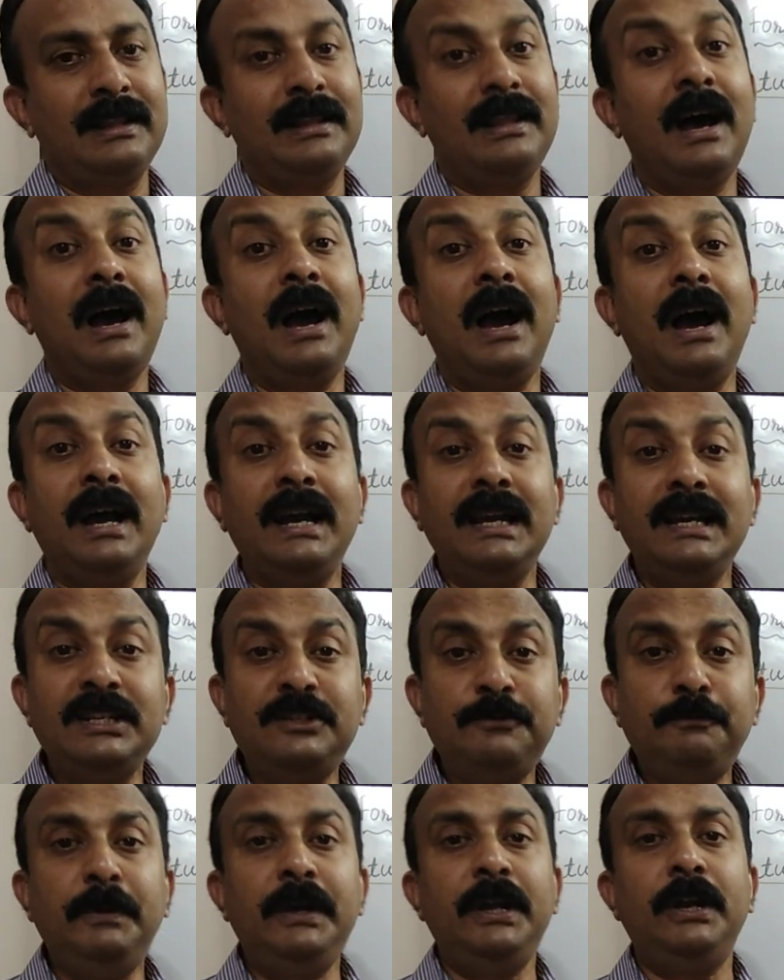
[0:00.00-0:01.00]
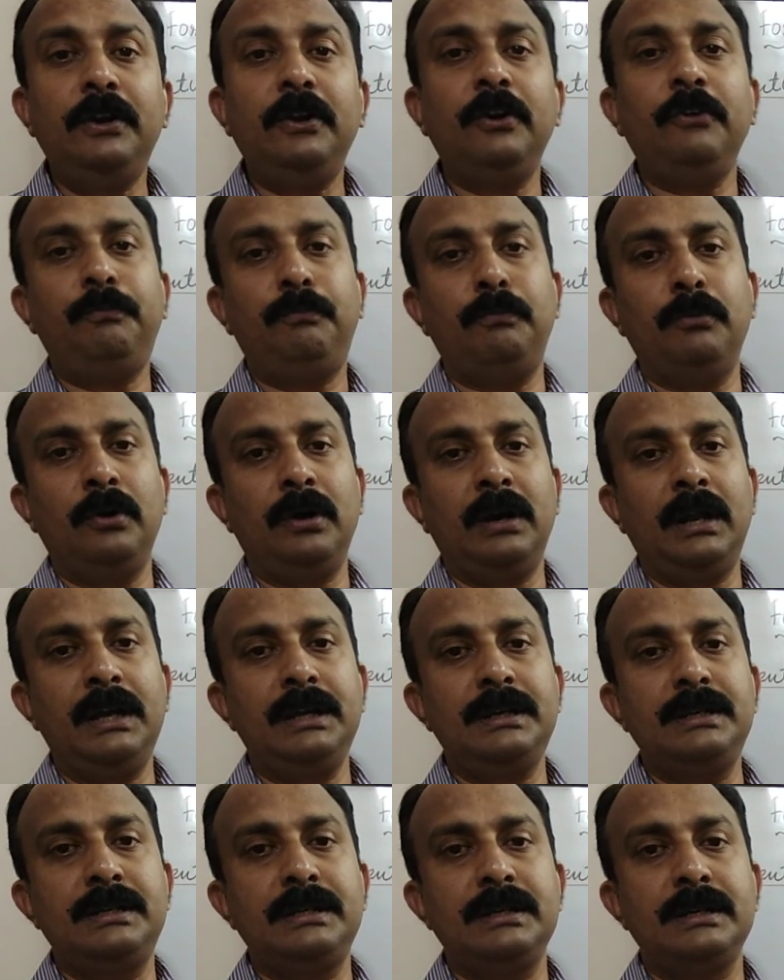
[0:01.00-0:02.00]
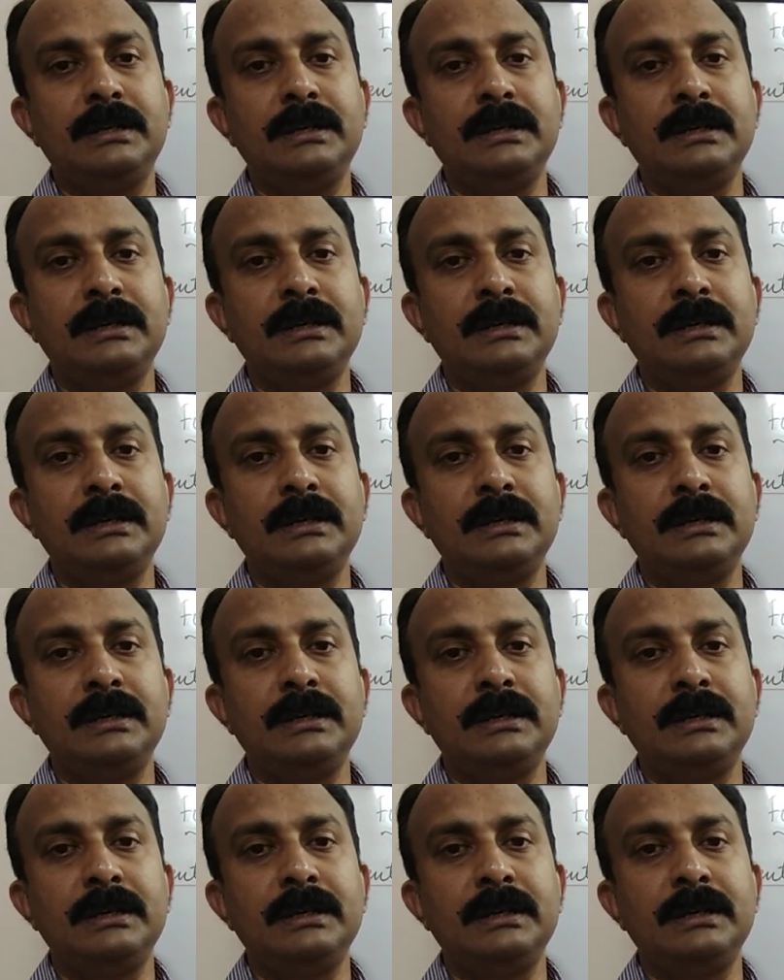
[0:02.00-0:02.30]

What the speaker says: The high speed of bullet